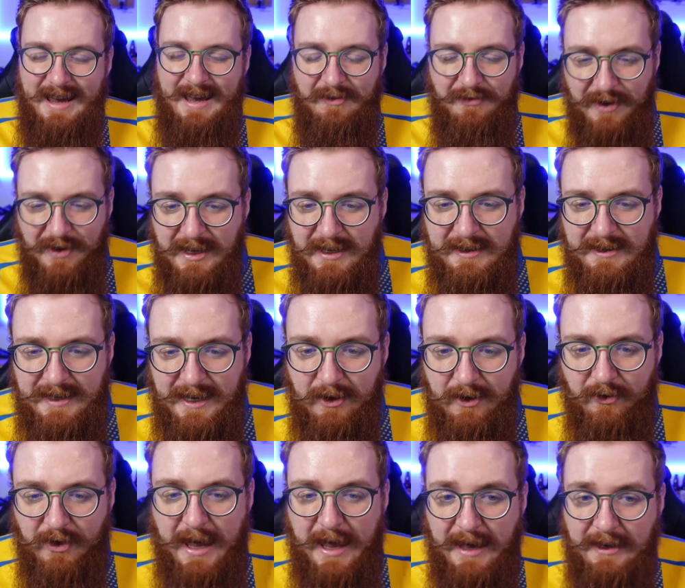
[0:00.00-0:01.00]
I think
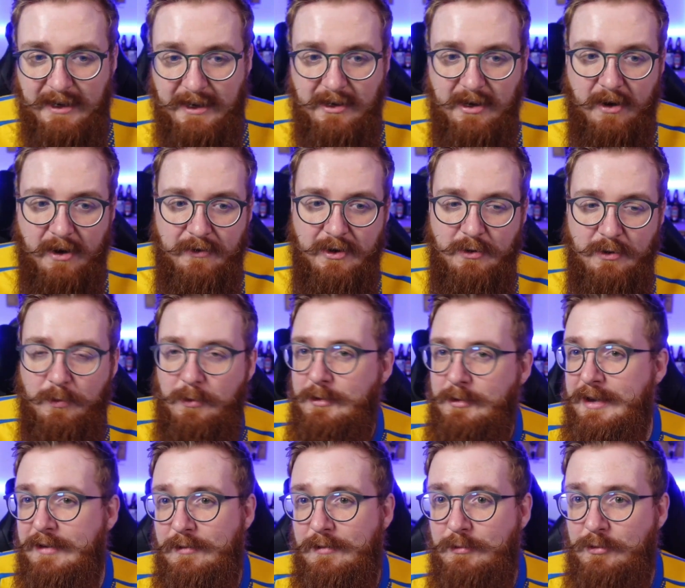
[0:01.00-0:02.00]
Dale had it covered. We'll
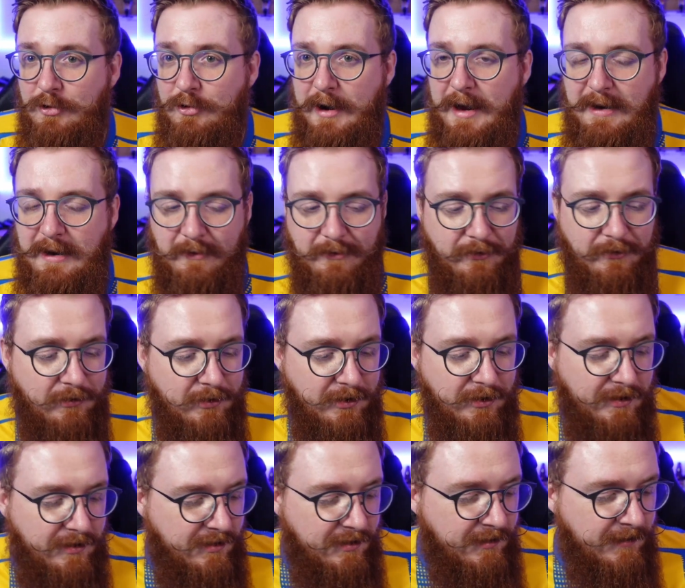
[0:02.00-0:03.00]
give him credit for
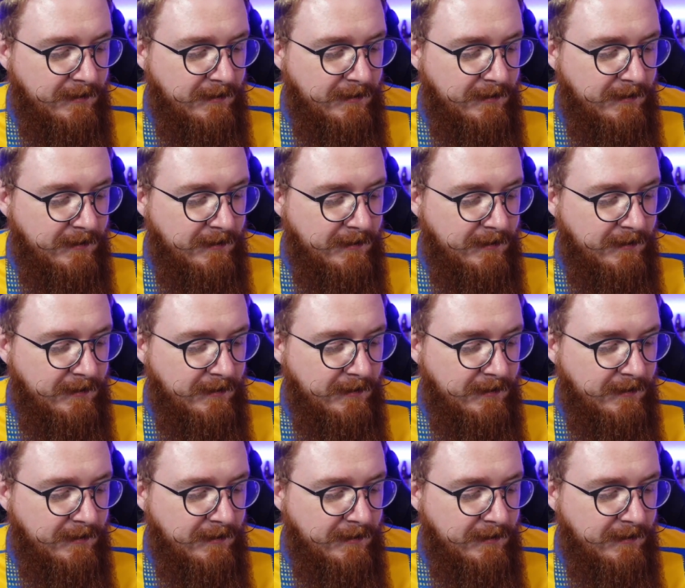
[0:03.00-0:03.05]
it.